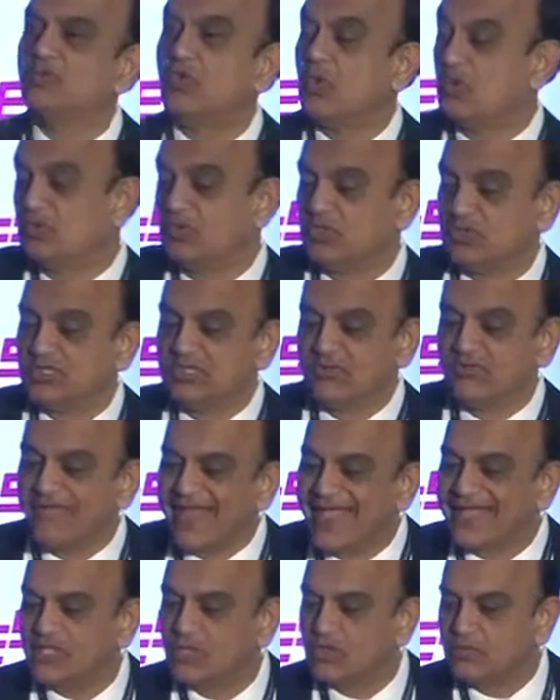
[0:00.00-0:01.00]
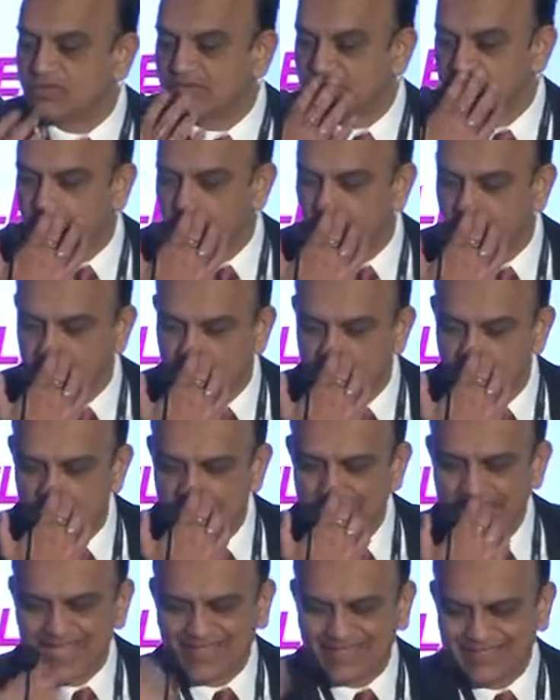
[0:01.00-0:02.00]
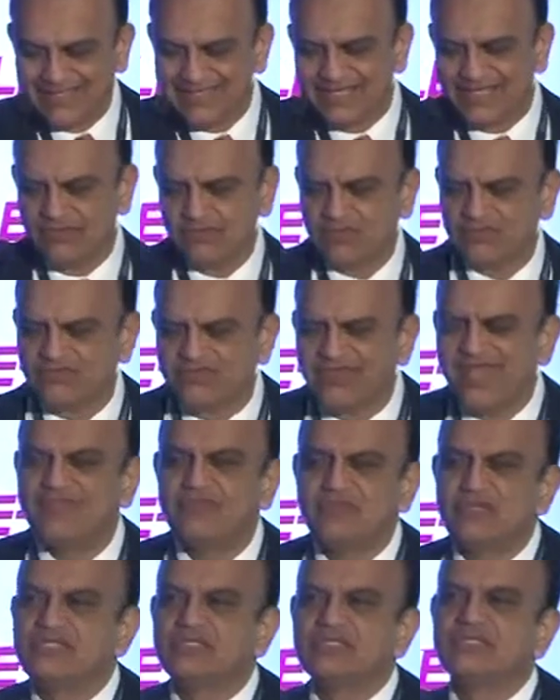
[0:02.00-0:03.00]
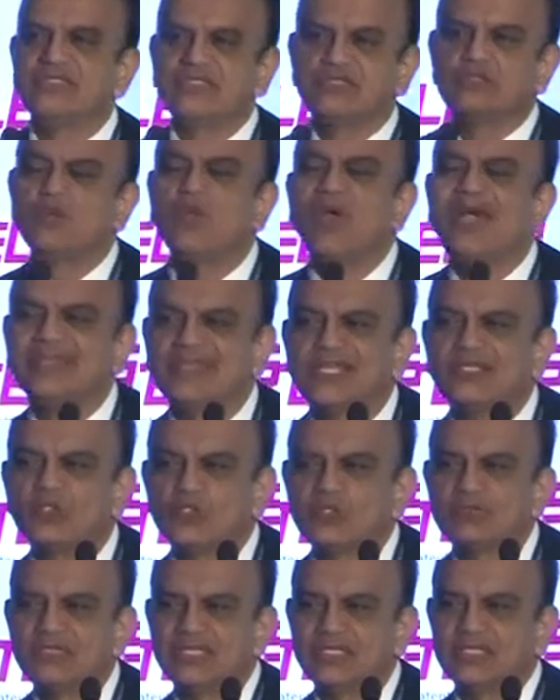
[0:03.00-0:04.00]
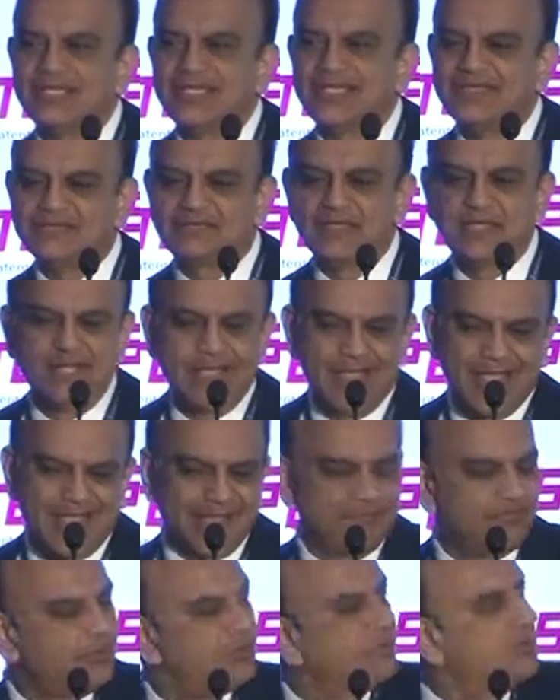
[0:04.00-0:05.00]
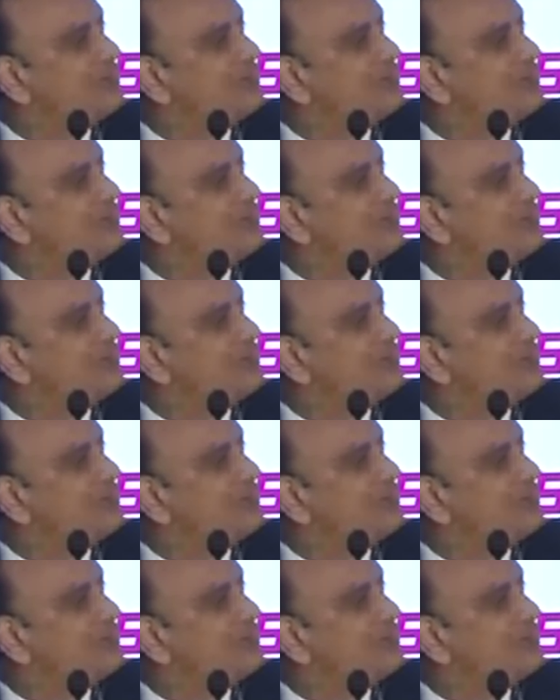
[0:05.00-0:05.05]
it almost in vacuum, if you will. And then he gives 5 reasons as to why that should be the case. And